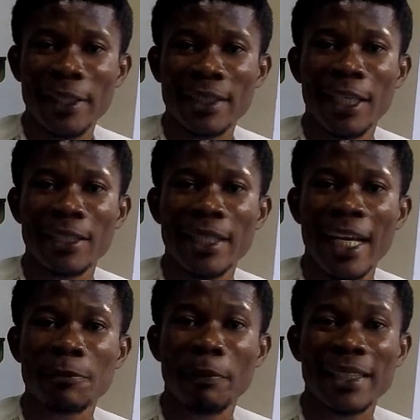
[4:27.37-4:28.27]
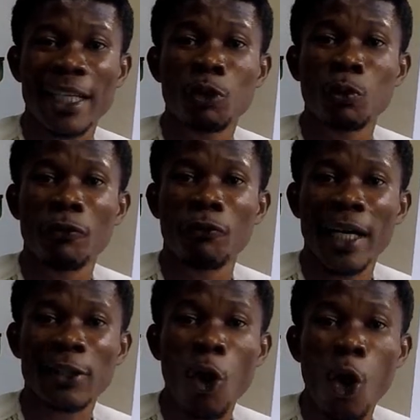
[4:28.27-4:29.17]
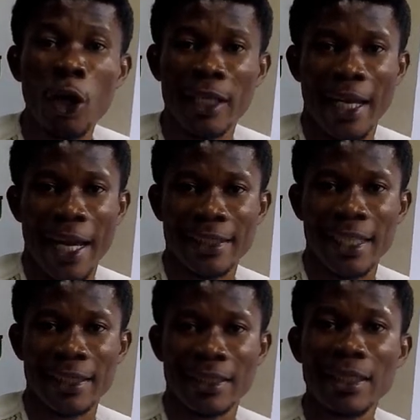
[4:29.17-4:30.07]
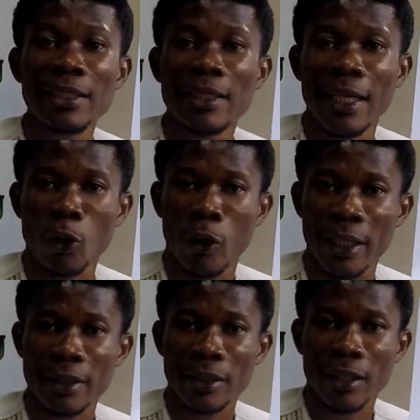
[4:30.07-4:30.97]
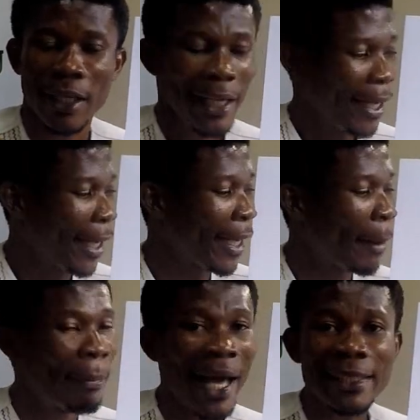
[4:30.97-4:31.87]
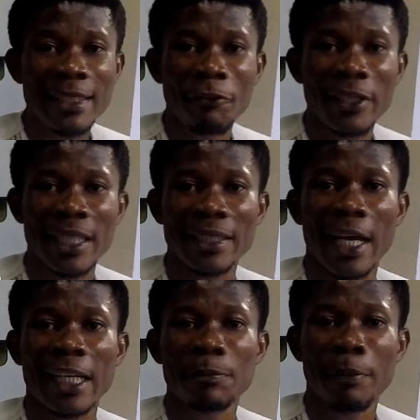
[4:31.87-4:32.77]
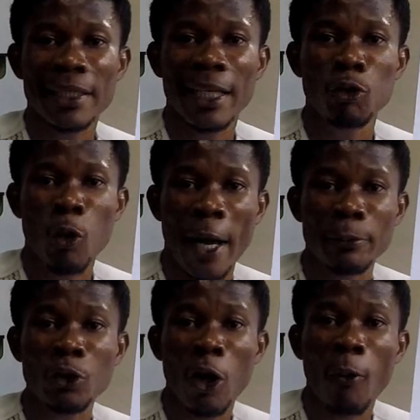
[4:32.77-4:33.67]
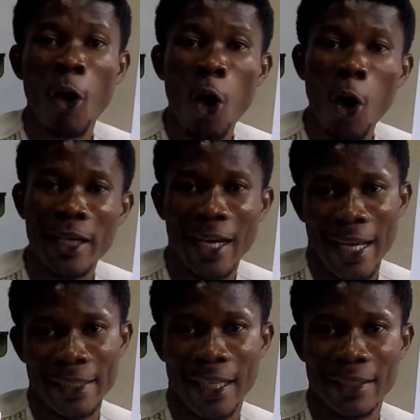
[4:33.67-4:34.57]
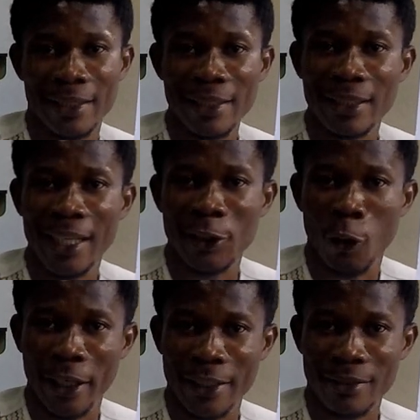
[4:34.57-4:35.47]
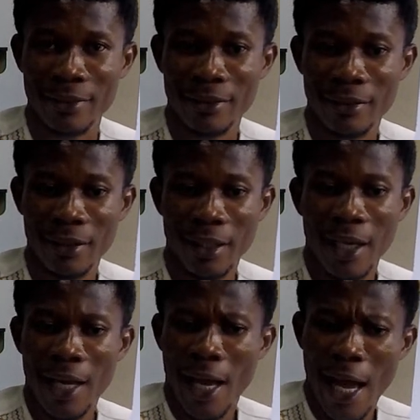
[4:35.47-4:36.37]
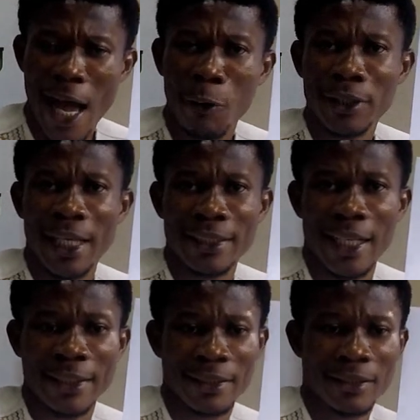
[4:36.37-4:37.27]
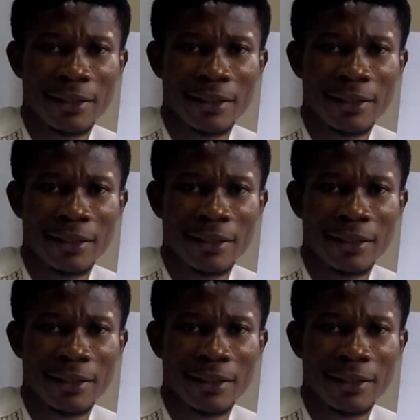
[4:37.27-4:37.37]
is expected to reflect all the light that is incident on it, and a black surface is expected to absorb all the light that is incident on it. I'll test that